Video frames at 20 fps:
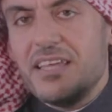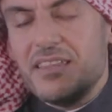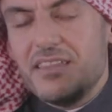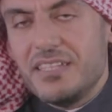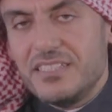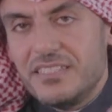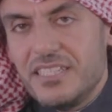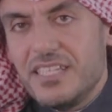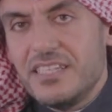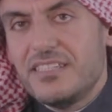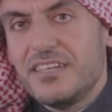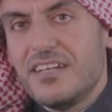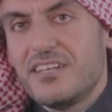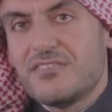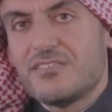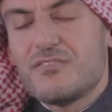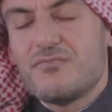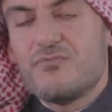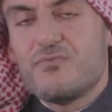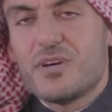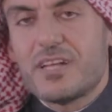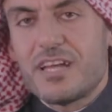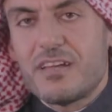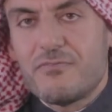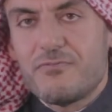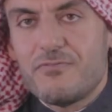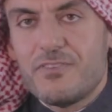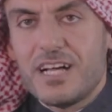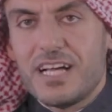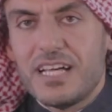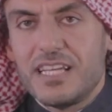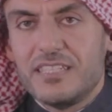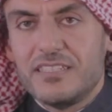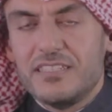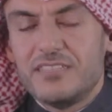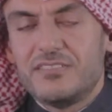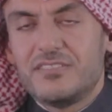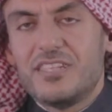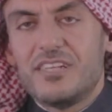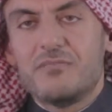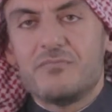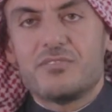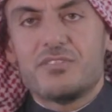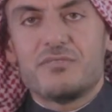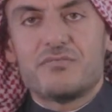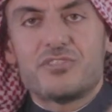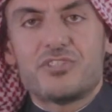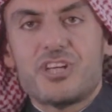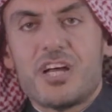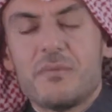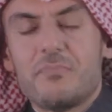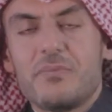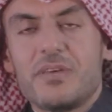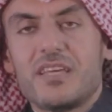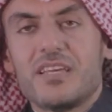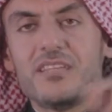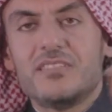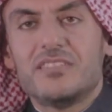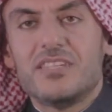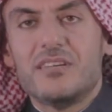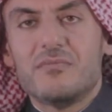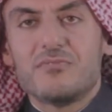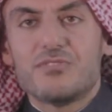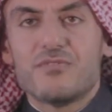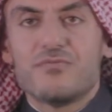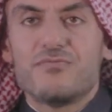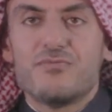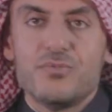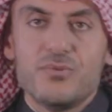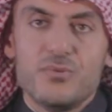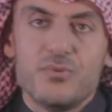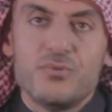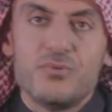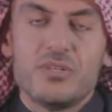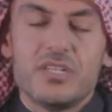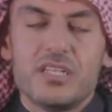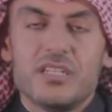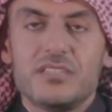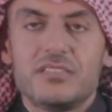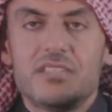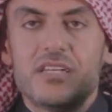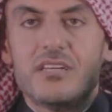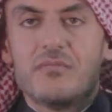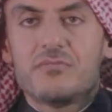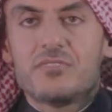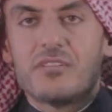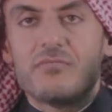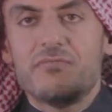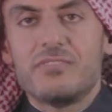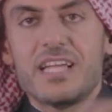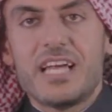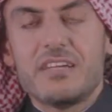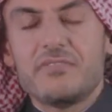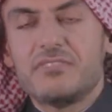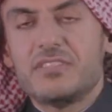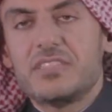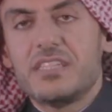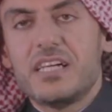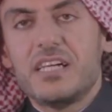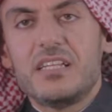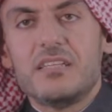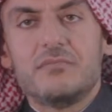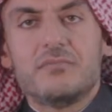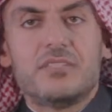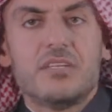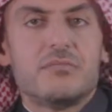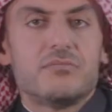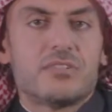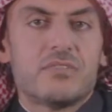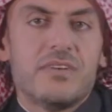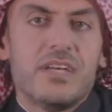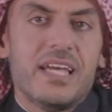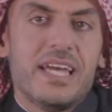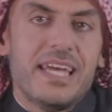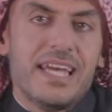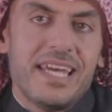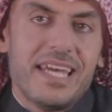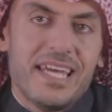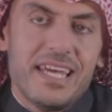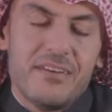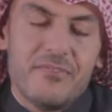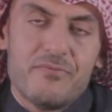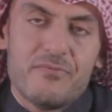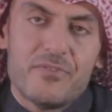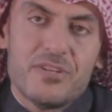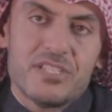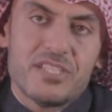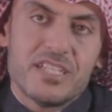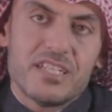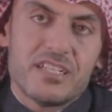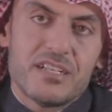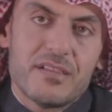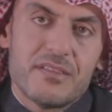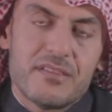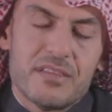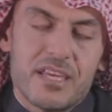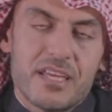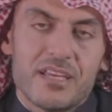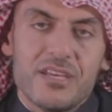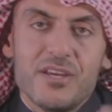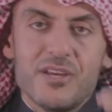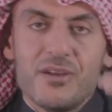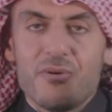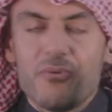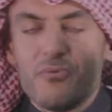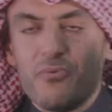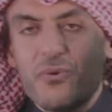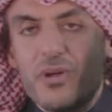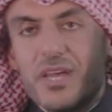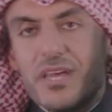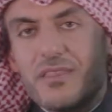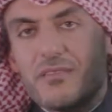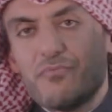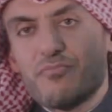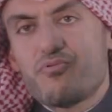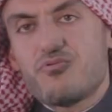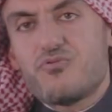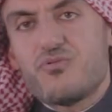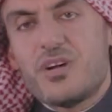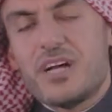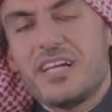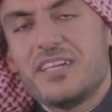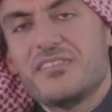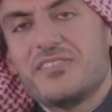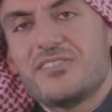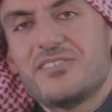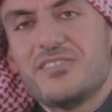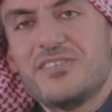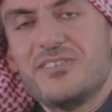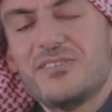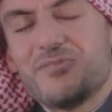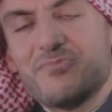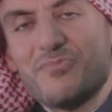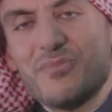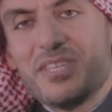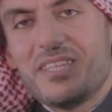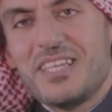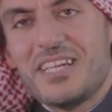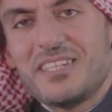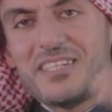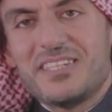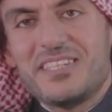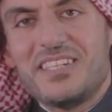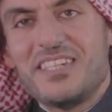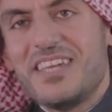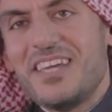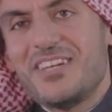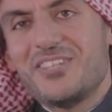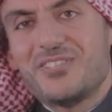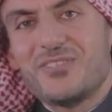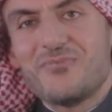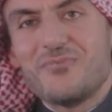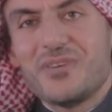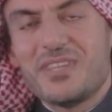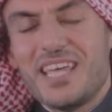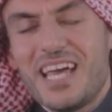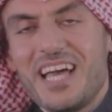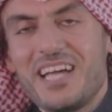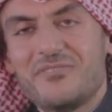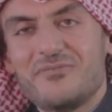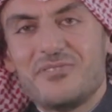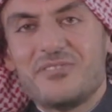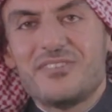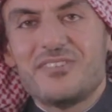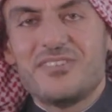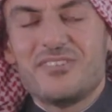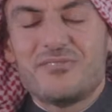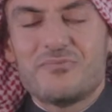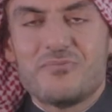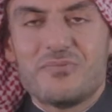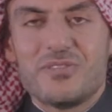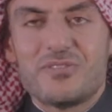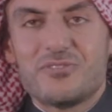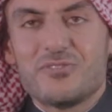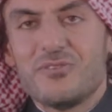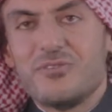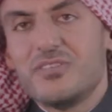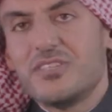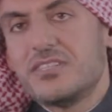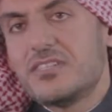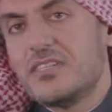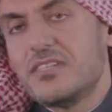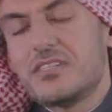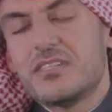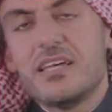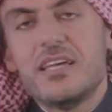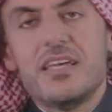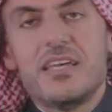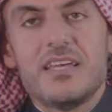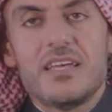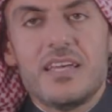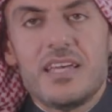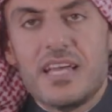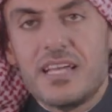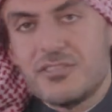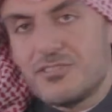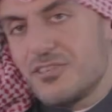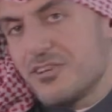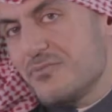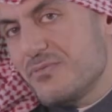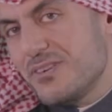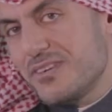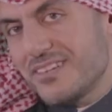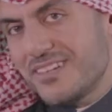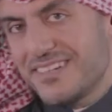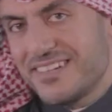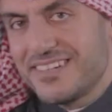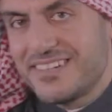the details of what I find in terms of shopping, in terms of food, in terms of lifestyle, in terms of every single thing, with prices, with destination, with addresses, with choices, and so on.